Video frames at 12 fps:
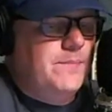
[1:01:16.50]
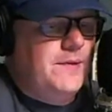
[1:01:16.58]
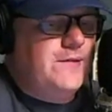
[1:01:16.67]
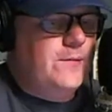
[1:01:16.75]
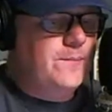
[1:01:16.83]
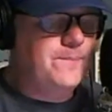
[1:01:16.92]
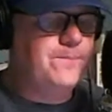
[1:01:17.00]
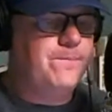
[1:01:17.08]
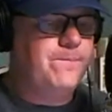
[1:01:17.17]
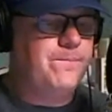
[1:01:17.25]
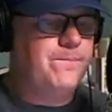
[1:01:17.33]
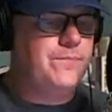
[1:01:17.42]
me too.
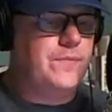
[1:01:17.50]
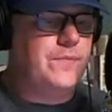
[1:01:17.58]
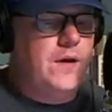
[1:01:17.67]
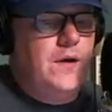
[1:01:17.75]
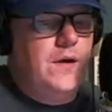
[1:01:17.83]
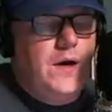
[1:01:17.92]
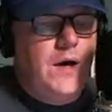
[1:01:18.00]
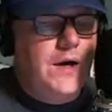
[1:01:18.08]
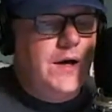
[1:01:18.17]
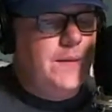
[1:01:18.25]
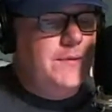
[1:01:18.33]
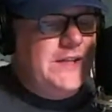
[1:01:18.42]

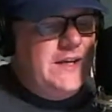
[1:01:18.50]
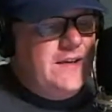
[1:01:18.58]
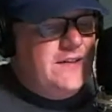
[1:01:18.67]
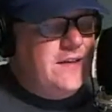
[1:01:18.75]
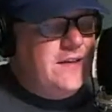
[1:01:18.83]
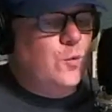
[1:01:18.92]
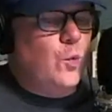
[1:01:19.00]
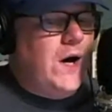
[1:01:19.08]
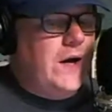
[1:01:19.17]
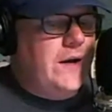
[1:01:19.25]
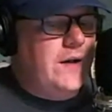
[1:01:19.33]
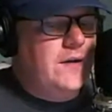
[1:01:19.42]
Yeah. And then he says
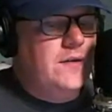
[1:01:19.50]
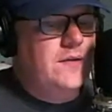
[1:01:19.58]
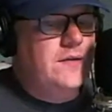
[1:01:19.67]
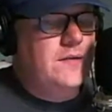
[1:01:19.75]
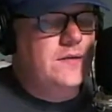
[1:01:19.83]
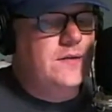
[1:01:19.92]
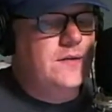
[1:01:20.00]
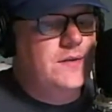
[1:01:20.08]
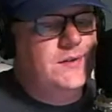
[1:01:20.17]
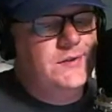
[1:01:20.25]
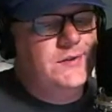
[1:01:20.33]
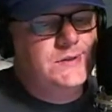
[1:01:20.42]
Wada,
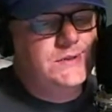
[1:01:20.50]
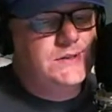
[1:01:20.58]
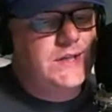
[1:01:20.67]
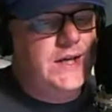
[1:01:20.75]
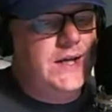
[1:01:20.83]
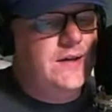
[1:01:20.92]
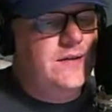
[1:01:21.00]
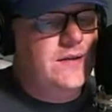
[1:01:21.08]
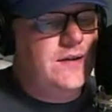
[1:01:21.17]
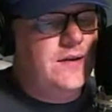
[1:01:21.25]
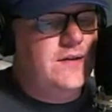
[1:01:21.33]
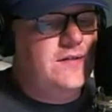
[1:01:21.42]
and
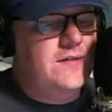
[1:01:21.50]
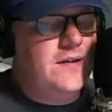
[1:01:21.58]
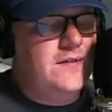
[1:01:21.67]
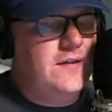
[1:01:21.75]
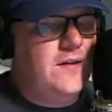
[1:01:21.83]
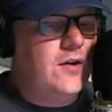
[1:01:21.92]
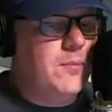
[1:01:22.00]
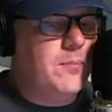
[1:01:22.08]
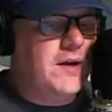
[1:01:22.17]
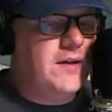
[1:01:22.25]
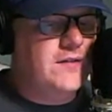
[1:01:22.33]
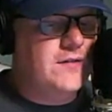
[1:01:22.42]
he said he's hearing
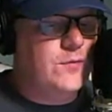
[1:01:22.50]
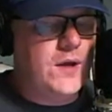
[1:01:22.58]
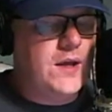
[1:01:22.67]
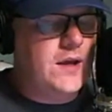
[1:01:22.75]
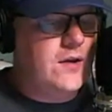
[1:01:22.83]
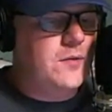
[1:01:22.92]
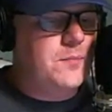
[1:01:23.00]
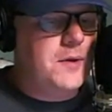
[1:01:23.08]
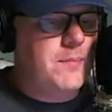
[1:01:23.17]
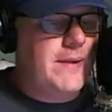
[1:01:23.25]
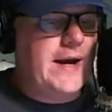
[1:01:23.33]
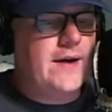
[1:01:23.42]
buzz this week. He could be
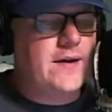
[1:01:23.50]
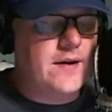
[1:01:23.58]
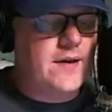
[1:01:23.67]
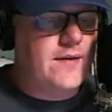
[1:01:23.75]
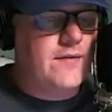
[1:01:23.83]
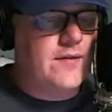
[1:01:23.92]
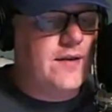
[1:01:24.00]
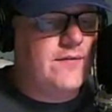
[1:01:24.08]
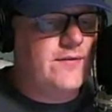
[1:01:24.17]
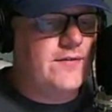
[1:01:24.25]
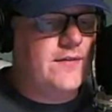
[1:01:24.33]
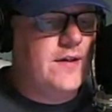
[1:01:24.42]
back, and I've
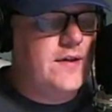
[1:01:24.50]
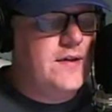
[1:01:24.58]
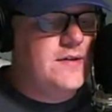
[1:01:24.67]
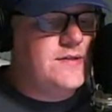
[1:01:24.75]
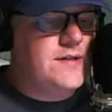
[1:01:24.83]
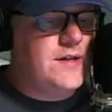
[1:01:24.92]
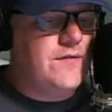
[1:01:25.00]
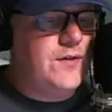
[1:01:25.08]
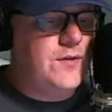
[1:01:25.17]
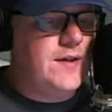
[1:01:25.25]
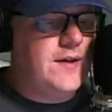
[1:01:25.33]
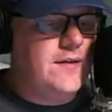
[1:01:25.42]
seen a few
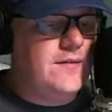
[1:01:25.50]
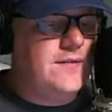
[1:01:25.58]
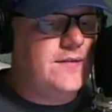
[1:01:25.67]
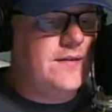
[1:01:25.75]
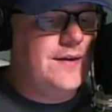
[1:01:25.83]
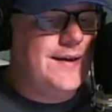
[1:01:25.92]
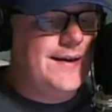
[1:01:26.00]
things, and